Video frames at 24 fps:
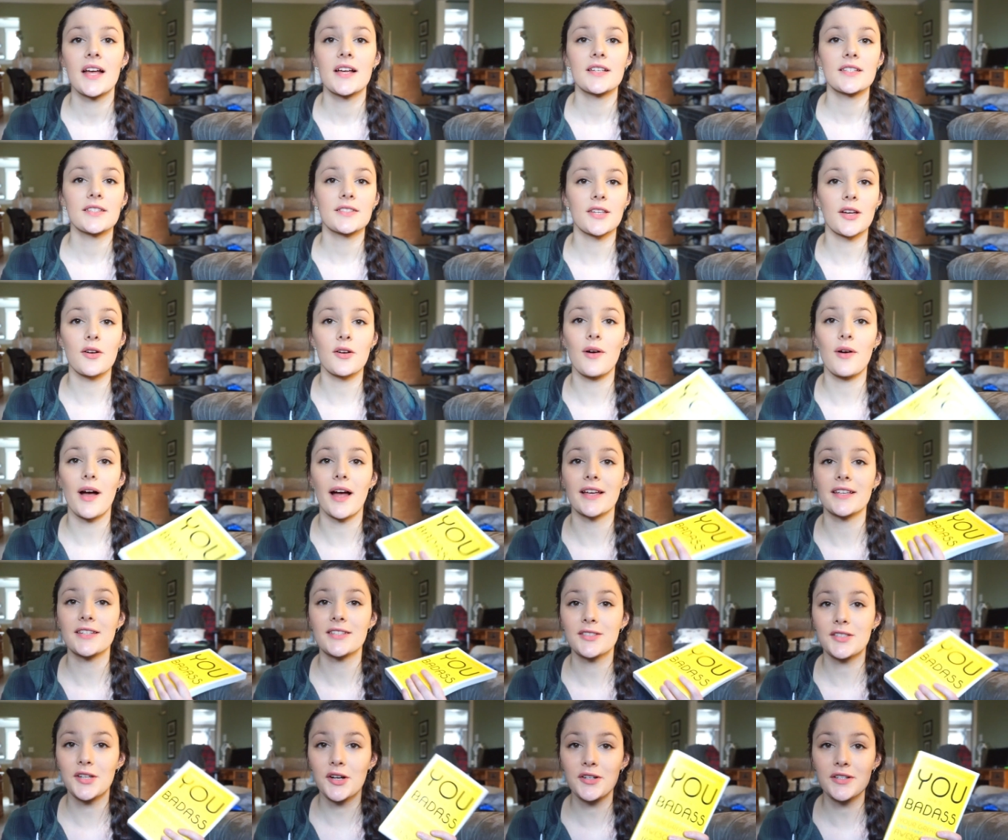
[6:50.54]
So I
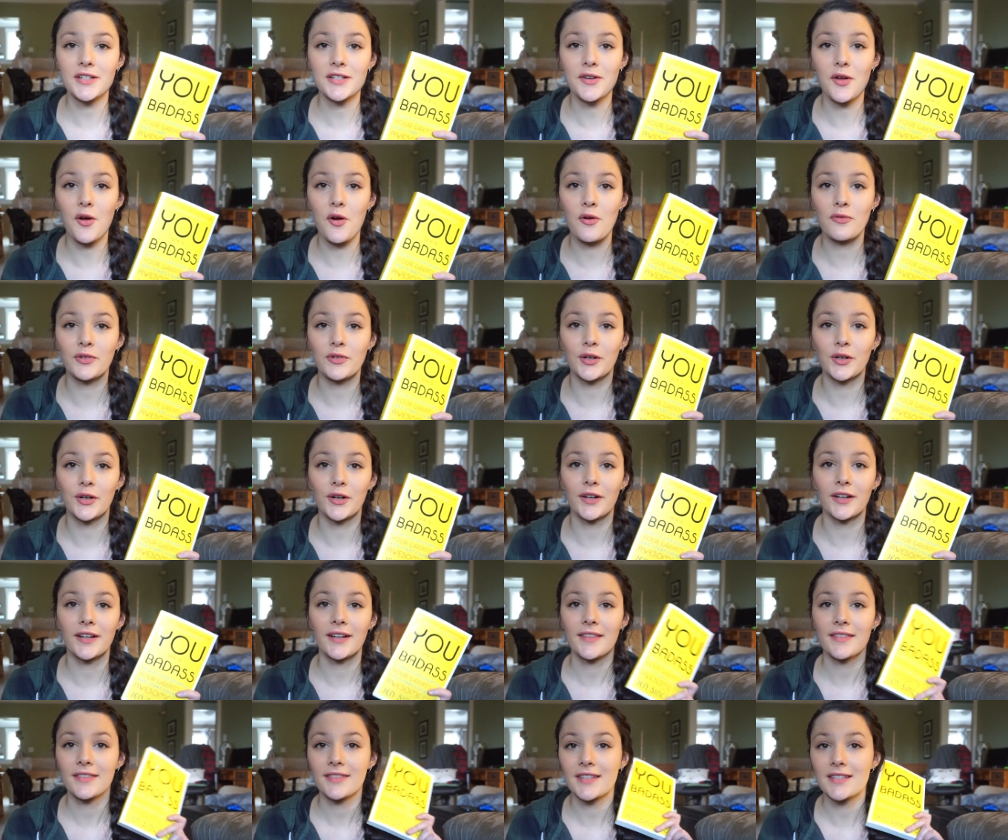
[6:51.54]
started
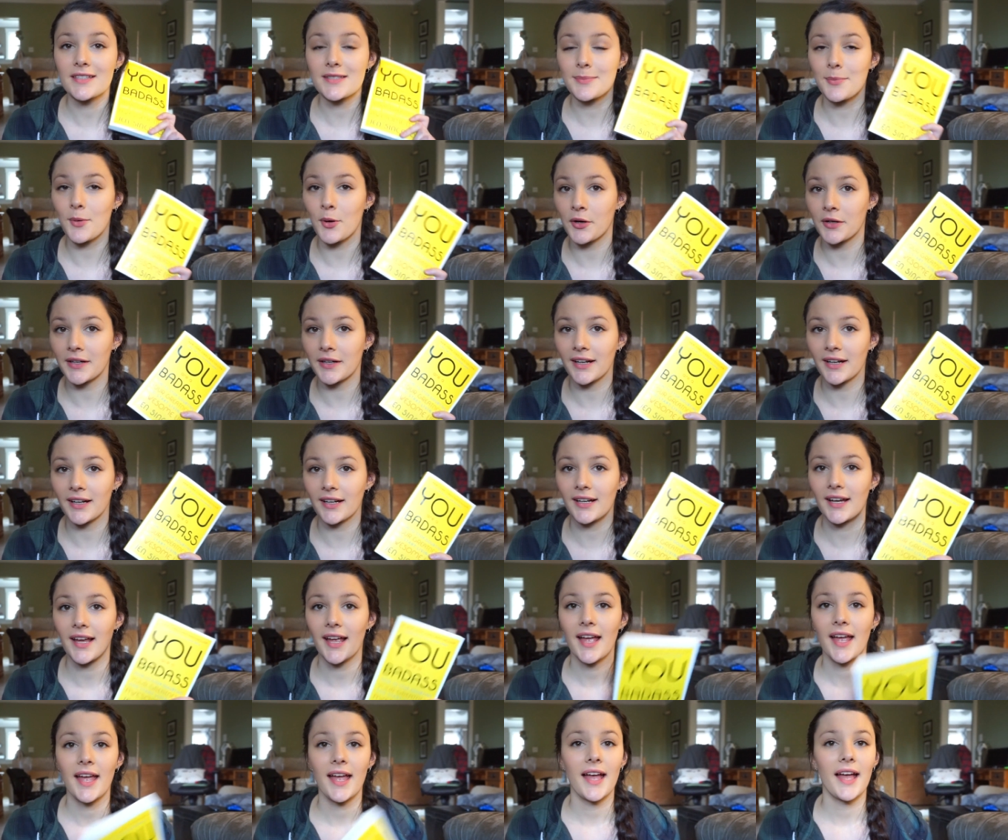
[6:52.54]
over this morning
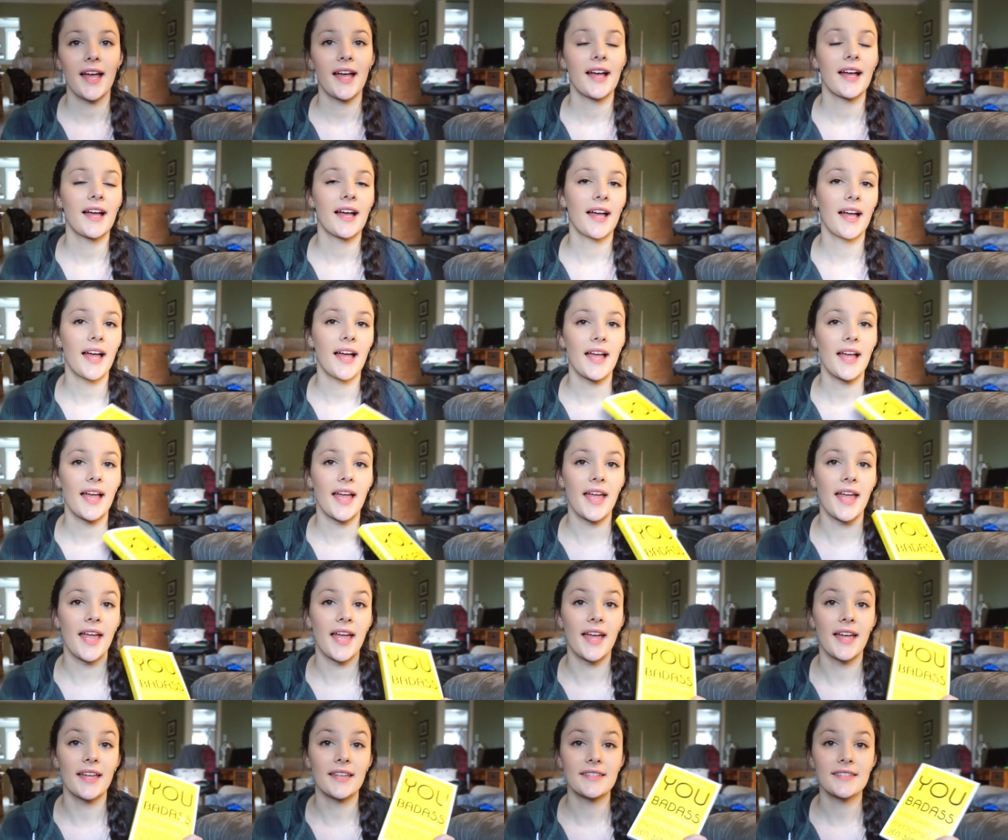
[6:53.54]

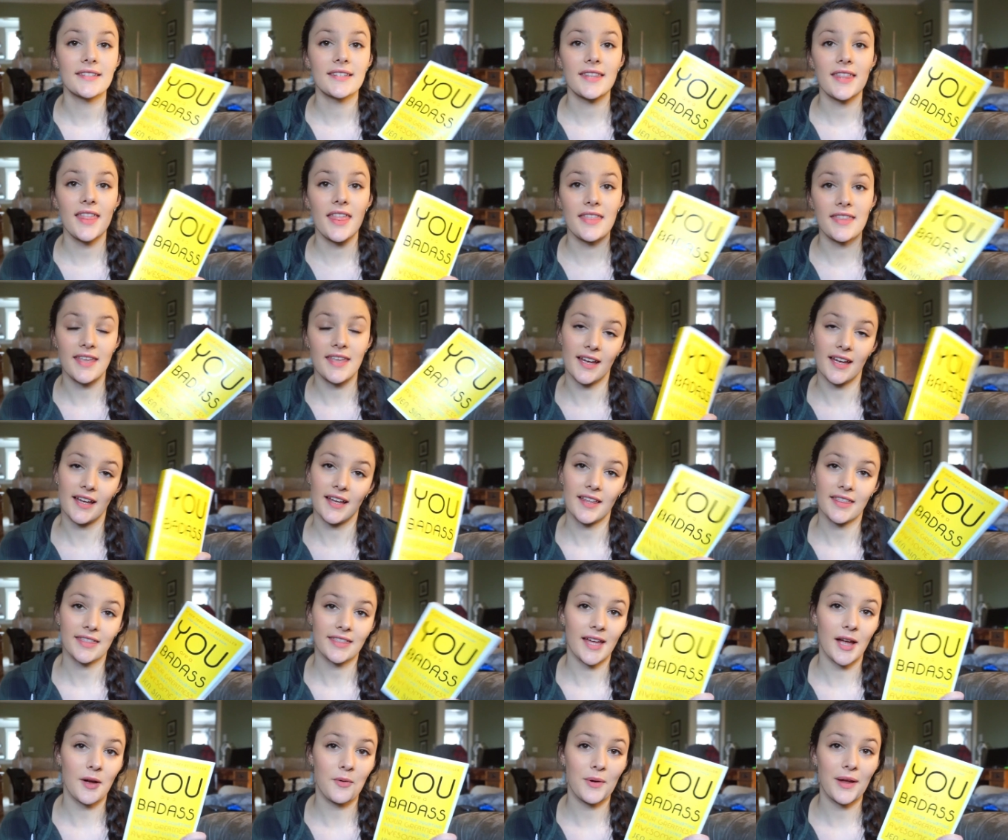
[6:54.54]
and th yeah,
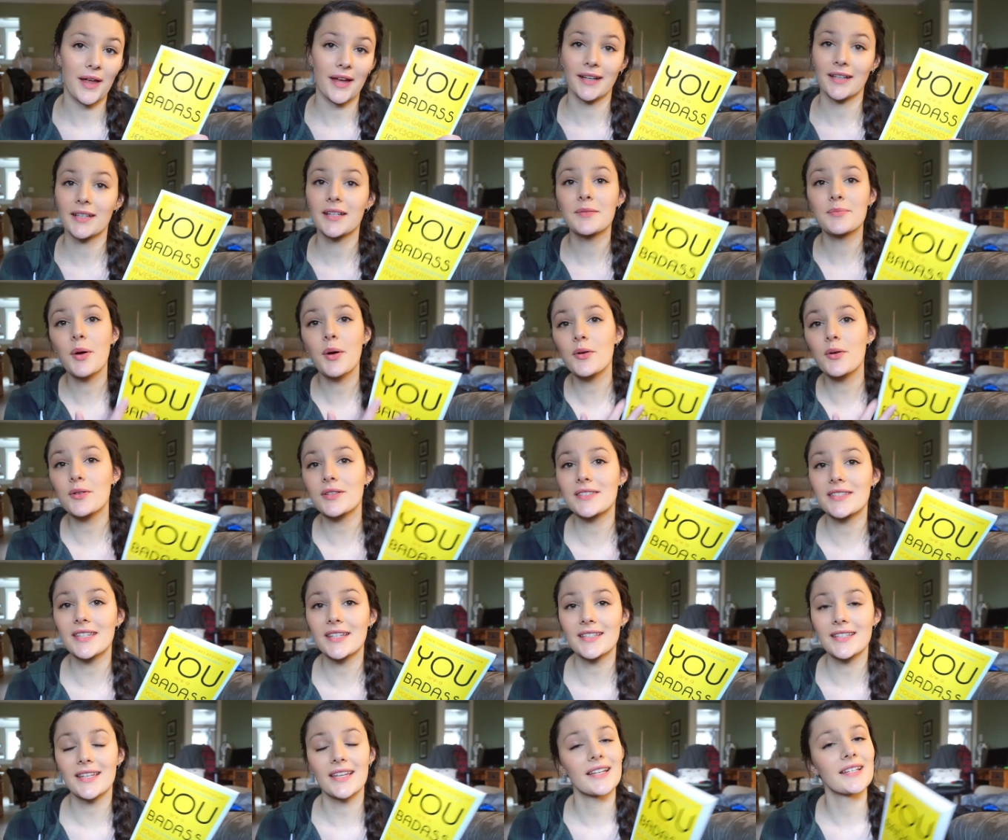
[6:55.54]
that way I can post
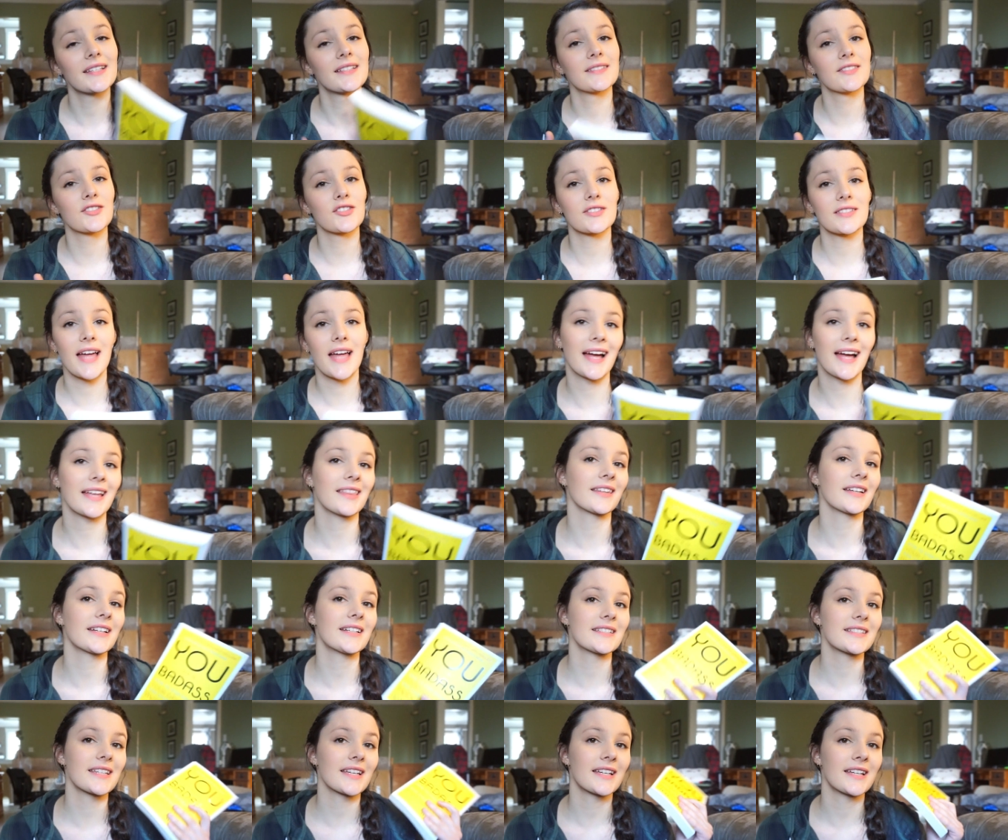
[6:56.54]
it and just
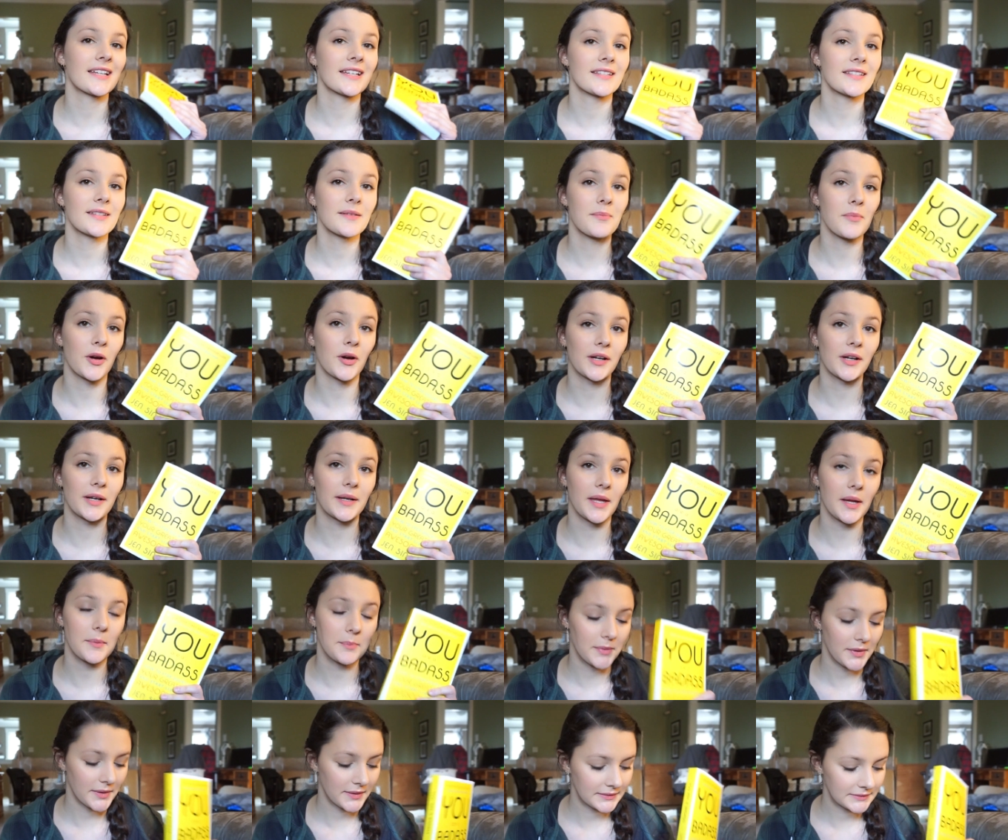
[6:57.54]
highlight and mark it
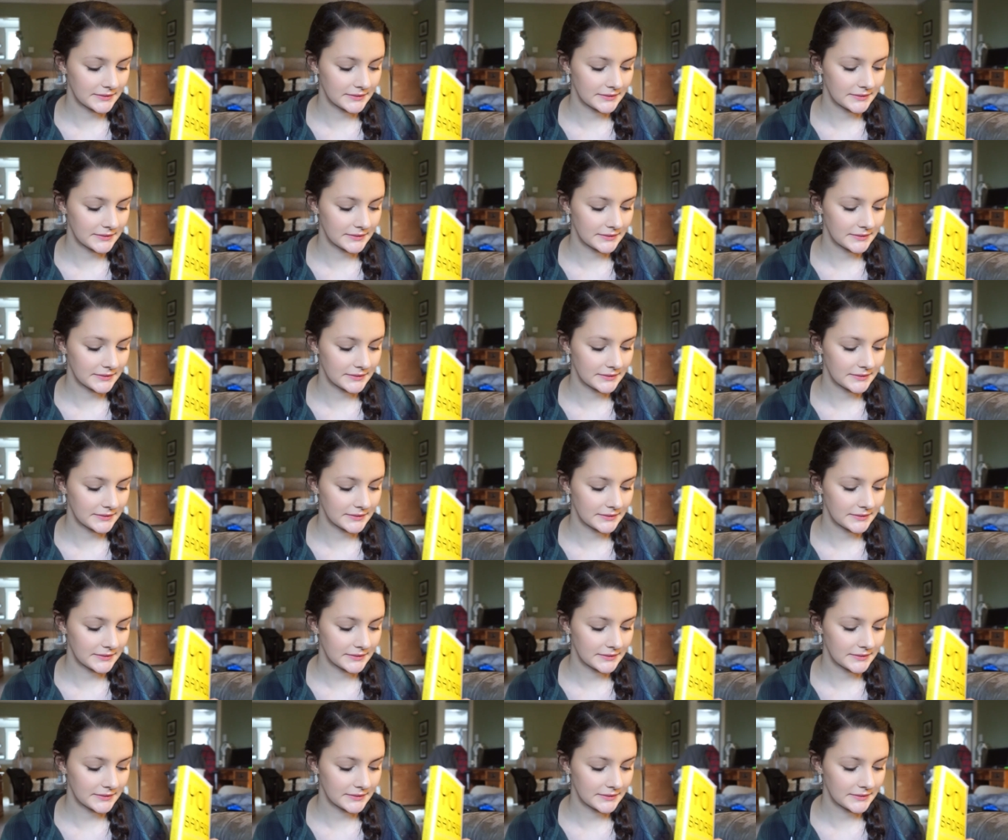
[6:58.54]
up.